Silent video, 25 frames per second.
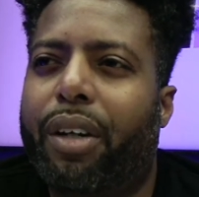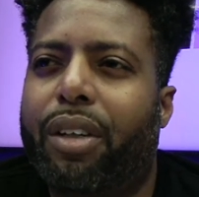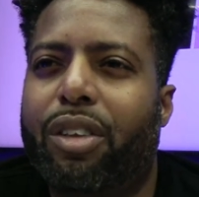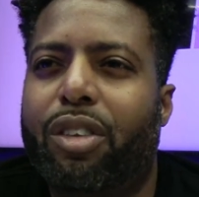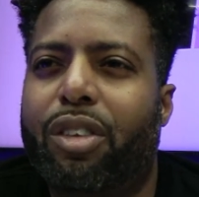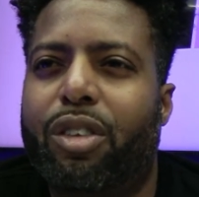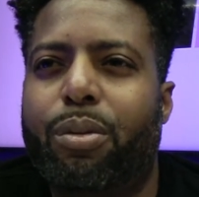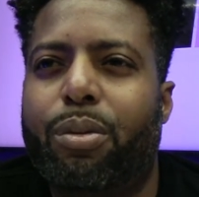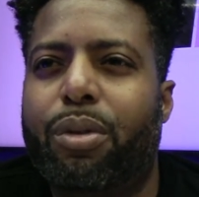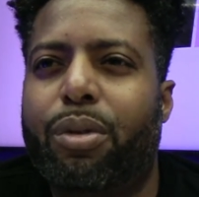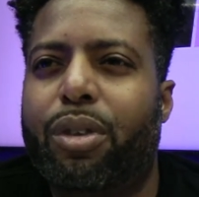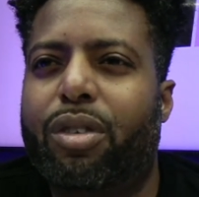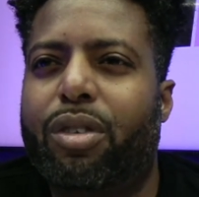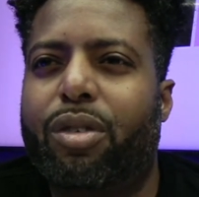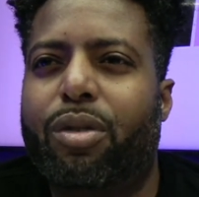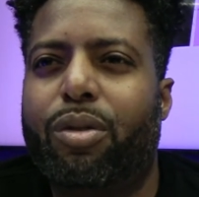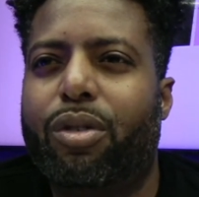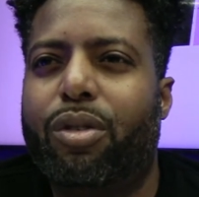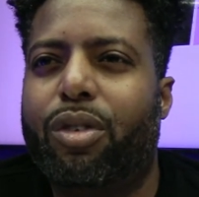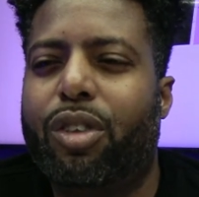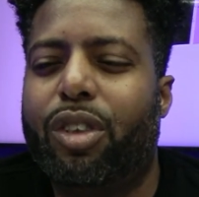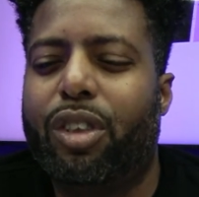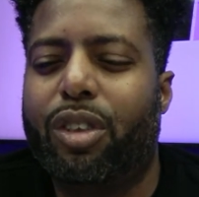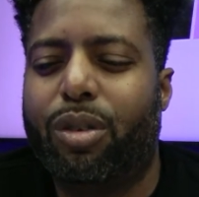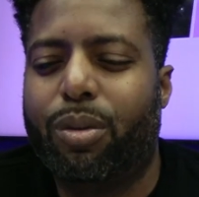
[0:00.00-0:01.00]
and it's
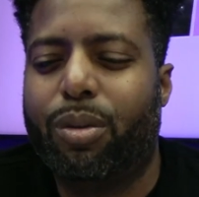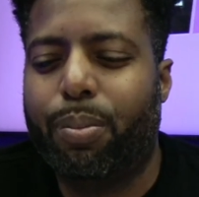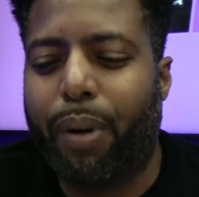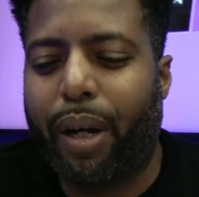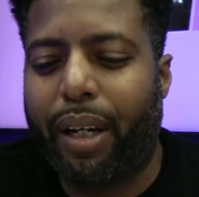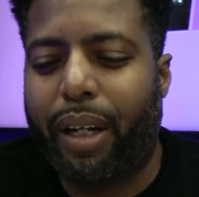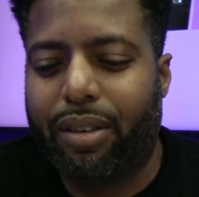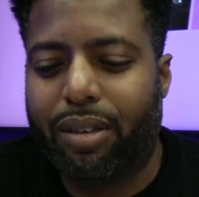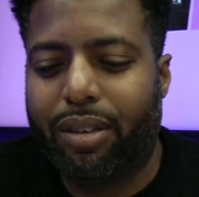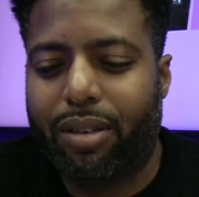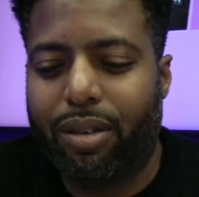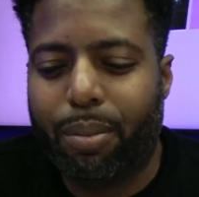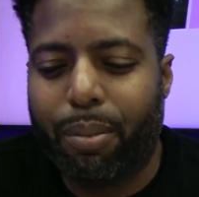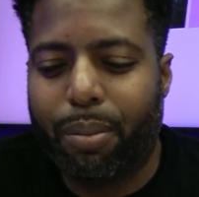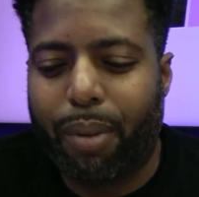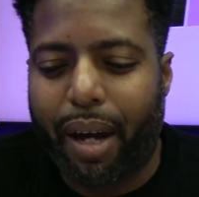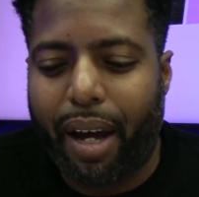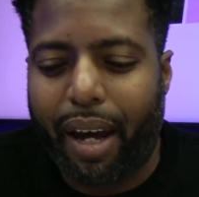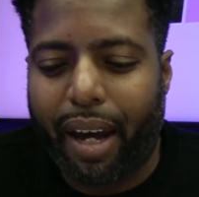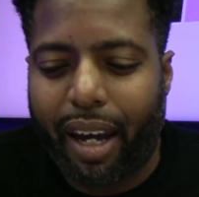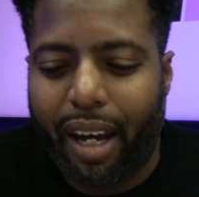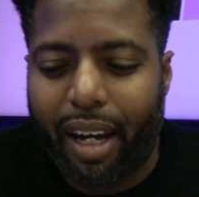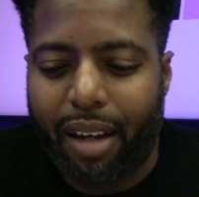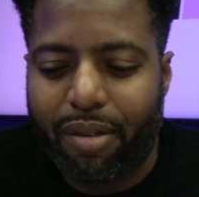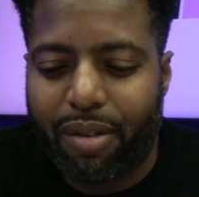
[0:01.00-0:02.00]
just based on
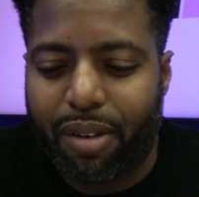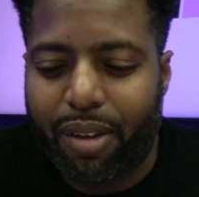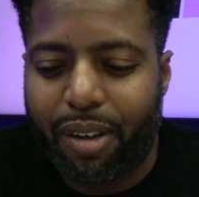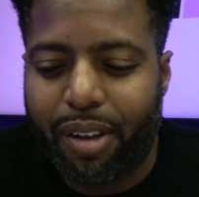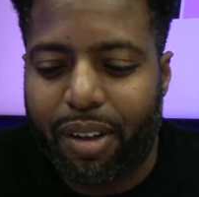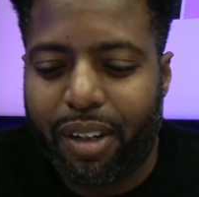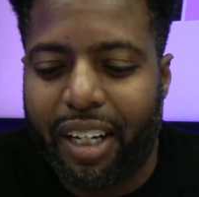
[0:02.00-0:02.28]
behavior.